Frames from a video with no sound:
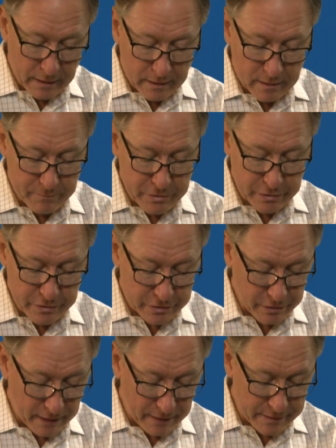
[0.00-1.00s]
Let me just
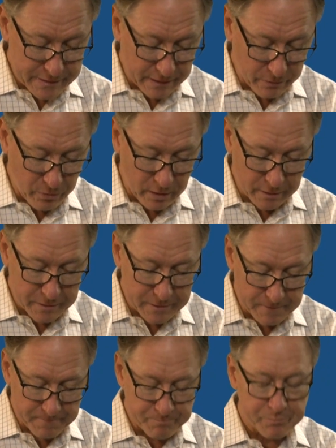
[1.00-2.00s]
show you how this thing works.
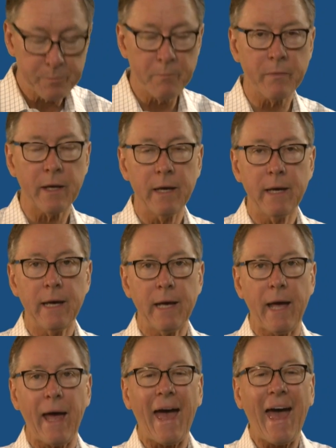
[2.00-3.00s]

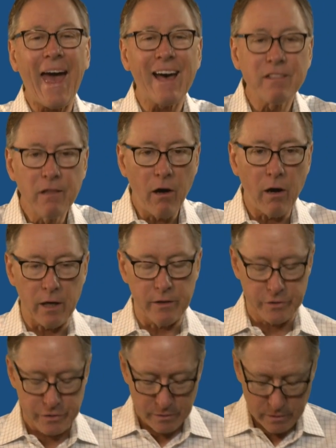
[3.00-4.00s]
At
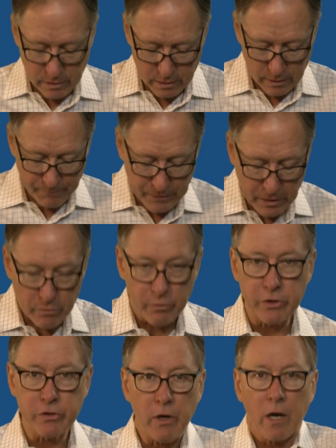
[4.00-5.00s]
large, when
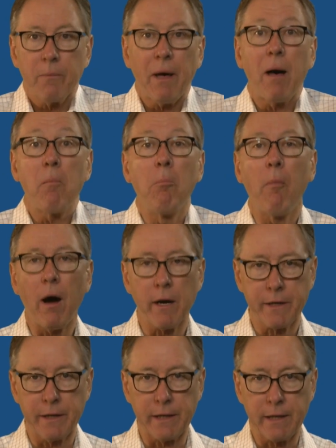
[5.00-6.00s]
you talk about
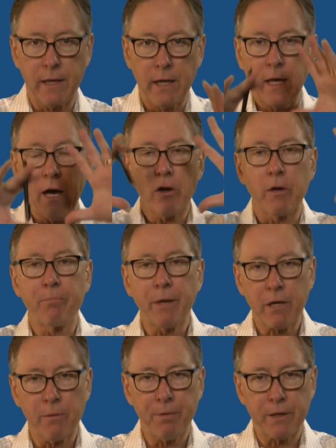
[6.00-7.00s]
marketing, on a
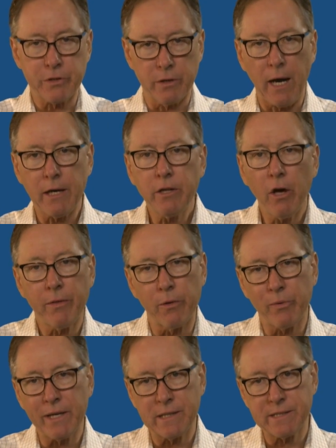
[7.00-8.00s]
bigger picture, I know that
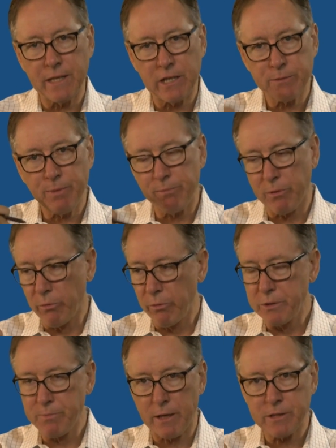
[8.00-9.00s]
we as salespeople, we're
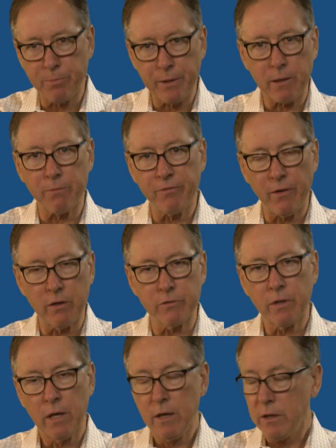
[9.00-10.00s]
responsible to pick up the phone,
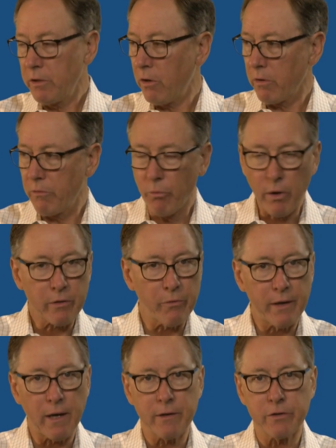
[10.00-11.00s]
or work a
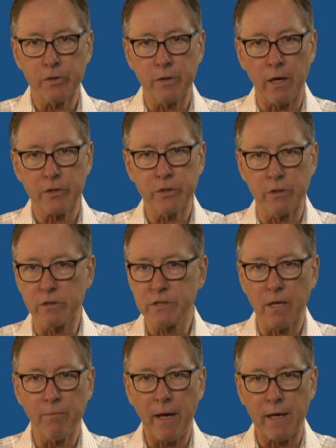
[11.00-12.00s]
red hot introduction or
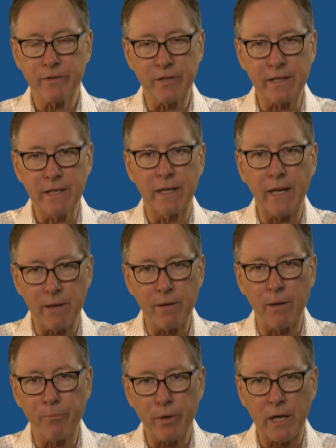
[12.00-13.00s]
somehow to get
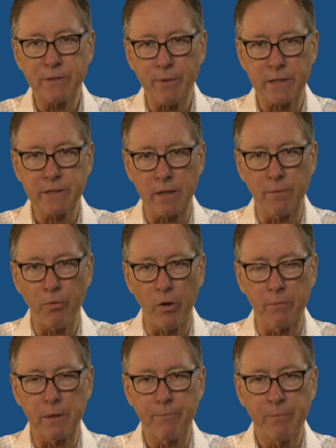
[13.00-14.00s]
a prospect set
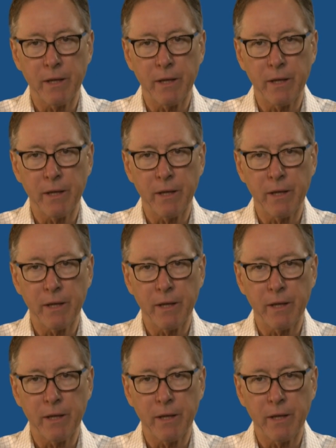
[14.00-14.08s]
appointment.